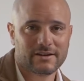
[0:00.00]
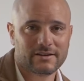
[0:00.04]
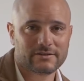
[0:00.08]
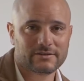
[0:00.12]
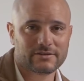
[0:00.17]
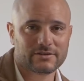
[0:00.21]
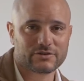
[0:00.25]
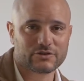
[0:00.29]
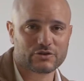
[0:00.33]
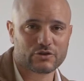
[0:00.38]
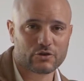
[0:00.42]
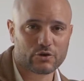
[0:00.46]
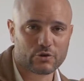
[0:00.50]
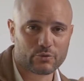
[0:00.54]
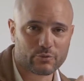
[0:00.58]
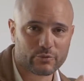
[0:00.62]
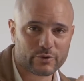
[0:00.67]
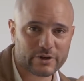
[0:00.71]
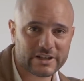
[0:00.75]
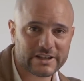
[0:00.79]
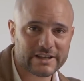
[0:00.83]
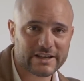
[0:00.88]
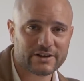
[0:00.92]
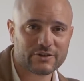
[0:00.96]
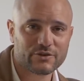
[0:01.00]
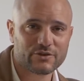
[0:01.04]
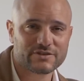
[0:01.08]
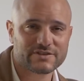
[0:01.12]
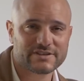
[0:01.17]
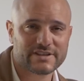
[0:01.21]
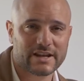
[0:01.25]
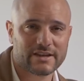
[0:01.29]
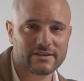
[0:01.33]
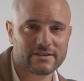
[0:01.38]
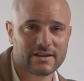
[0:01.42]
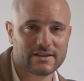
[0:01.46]
So to really
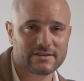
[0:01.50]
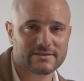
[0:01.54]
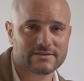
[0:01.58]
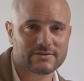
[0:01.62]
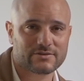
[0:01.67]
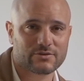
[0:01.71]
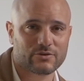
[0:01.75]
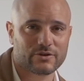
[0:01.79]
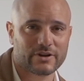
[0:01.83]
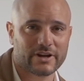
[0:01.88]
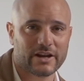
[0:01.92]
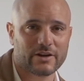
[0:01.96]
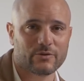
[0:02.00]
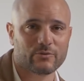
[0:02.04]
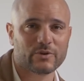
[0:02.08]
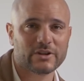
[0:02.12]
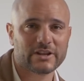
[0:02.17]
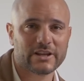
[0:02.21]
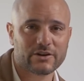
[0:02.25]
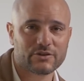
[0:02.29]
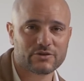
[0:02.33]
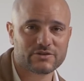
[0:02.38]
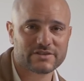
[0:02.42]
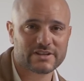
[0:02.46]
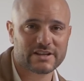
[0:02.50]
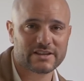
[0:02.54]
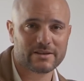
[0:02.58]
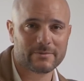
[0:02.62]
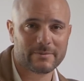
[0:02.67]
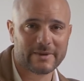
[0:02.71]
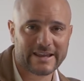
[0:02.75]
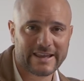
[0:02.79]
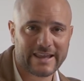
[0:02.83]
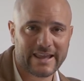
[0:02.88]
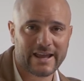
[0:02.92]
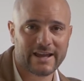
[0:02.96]
understand that story and really understand the
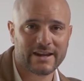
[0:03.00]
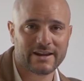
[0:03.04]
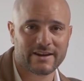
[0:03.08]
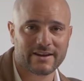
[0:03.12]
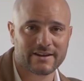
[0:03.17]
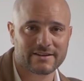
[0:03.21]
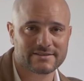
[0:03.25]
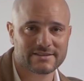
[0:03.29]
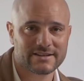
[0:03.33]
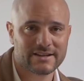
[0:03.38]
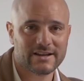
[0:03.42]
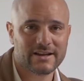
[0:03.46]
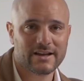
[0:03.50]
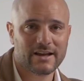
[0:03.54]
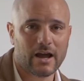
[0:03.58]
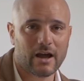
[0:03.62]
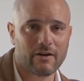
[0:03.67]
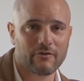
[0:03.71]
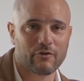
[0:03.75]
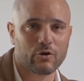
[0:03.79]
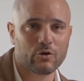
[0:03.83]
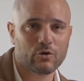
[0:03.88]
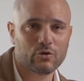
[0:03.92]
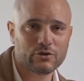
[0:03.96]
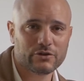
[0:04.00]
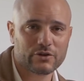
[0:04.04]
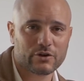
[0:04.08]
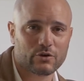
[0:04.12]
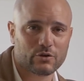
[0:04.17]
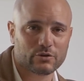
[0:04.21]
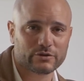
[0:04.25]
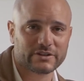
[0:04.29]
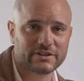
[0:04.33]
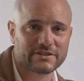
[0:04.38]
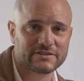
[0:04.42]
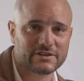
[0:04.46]
mechanics of who the
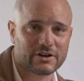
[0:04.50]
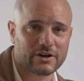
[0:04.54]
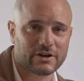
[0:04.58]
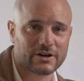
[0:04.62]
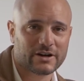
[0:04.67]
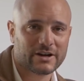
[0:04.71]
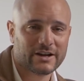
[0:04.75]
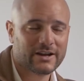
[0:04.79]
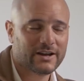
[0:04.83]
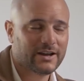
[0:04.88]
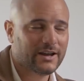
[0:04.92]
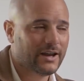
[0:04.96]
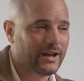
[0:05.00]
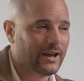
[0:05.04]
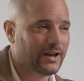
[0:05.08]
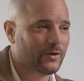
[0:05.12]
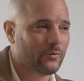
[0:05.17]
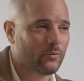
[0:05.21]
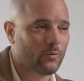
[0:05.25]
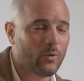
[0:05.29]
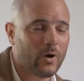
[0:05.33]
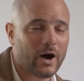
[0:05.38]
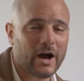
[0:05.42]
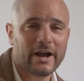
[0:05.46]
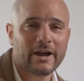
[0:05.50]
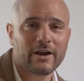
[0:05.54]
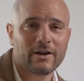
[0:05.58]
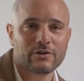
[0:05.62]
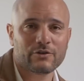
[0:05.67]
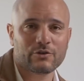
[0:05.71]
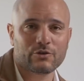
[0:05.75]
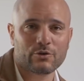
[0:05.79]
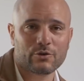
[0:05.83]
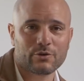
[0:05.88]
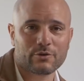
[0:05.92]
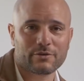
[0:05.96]
Houthis are and why
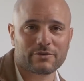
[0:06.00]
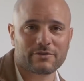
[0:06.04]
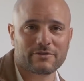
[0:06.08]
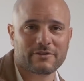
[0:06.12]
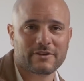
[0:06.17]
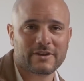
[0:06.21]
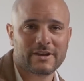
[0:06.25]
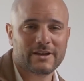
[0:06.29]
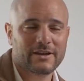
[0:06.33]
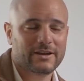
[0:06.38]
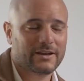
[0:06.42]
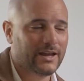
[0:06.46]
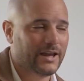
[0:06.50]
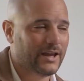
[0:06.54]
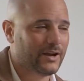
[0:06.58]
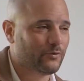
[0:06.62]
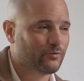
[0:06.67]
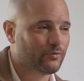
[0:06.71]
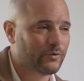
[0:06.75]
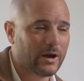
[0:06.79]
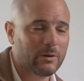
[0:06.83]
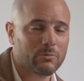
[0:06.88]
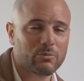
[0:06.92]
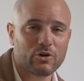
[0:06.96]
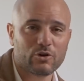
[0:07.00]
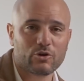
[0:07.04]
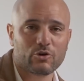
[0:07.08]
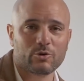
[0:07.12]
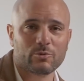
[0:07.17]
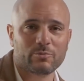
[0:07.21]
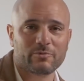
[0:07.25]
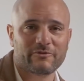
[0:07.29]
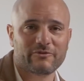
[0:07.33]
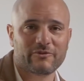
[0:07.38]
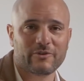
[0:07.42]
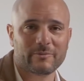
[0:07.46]
on earth a rebel
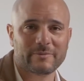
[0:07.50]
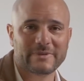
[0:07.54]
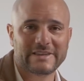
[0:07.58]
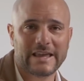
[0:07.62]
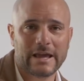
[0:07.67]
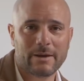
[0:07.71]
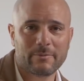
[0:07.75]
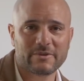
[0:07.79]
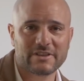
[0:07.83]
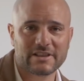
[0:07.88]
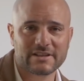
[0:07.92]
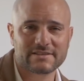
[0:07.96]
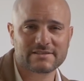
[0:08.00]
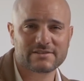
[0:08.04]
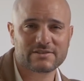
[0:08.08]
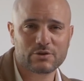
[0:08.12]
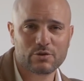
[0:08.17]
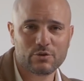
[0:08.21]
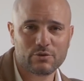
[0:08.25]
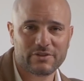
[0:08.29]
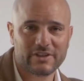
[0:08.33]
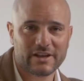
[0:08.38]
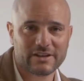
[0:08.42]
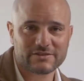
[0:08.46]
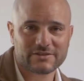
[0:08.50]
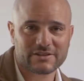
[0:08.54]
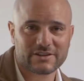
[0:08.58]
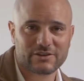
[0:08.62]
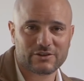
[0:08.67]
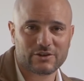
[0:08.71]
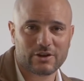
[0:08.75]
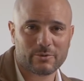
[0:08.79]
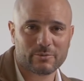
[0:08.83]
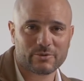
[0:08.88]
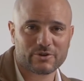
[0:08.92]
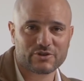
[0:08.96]
group from Yemen that's 2,000
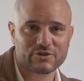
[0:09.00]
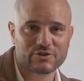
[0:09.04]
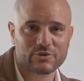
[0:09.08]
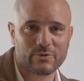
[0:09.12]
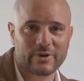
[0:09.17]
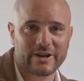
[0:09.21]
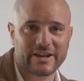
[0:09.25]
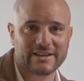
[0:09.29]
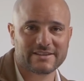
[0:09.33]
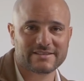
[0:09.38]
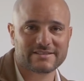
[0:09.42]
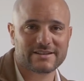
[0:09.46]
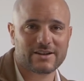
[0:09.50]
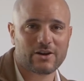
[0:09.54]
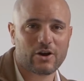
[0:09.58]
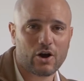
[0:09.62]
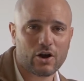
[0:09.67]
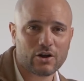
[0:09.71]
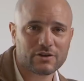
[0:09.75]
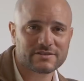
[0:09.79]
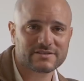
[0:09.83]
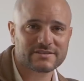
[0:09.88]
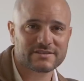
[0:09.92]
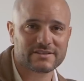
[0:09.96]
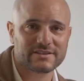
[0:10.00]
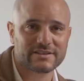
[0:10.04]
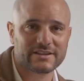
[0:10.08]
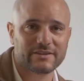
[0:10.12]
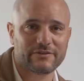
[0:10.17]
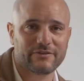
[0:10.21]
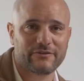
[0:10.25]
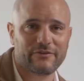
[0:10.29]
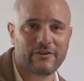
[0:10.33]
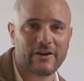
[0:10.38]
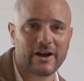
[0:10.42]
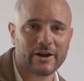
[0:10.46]
kilometers away is constantly
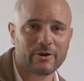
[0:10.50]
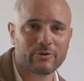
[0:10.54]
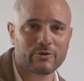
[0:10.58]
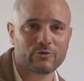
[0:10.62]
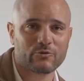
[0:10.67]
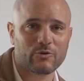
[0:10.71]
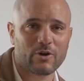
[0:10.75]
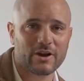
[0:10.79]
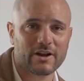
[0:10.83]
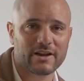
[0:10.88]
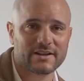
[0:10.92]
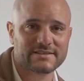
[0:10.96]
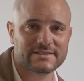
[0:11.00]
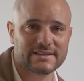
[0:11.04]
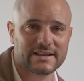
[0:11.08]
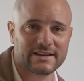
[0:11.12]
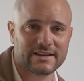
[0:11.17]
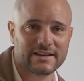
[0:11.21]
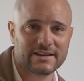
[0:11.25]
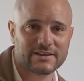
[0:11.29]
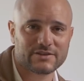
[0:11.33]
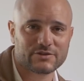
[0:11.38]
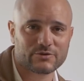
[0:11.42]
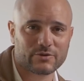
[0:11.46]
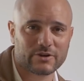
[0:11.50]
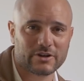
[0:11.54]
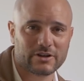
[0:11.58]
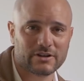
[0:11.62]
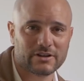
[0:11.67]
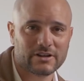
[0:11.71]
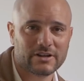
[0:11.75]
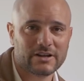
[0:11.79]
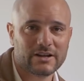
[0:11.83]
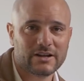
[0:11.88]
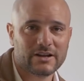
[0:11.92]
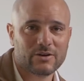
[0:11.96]
firing rockets at Israel,
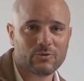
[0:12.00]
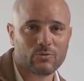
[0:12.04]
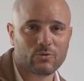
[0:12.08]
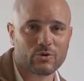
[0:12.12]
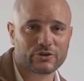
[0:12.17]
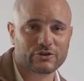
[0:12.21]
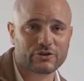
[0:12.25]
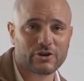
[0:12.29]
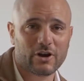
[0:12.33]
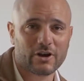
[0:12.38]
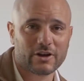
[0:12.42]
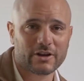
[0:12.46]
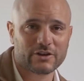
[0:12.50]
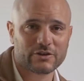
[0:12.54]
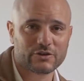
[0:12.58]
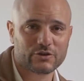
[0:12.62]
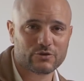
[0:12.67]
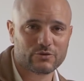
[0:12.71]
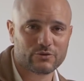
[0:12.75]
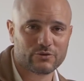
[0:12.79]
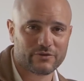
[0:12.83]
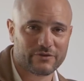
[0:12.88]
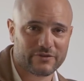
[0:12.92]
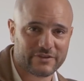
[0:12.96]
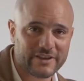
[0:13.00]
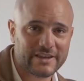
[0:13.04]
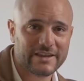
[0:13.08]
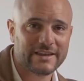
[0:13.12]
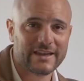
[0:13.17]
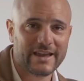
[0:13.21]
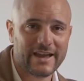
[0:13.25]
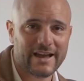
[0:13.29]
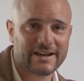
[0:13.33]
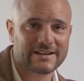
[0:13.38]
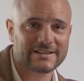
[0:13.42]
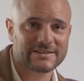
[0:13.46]
we're talking to the
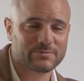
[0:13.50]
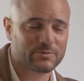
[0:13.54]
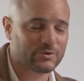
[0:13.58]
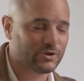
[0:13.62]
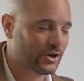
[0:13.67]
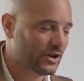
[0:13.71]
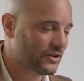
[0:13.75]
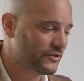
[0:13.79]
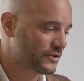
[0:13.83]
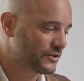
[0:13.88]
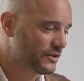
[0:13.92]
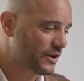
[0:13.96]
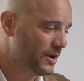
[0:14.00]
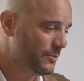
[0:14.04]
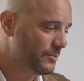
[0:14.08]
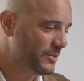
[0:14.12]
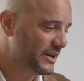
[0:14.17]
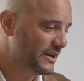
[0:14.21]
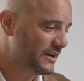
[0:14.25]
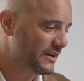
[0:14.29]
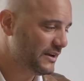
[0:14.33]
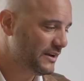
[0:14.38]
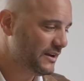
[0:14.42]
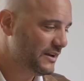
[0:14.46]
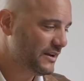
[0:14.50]
expert on the topic.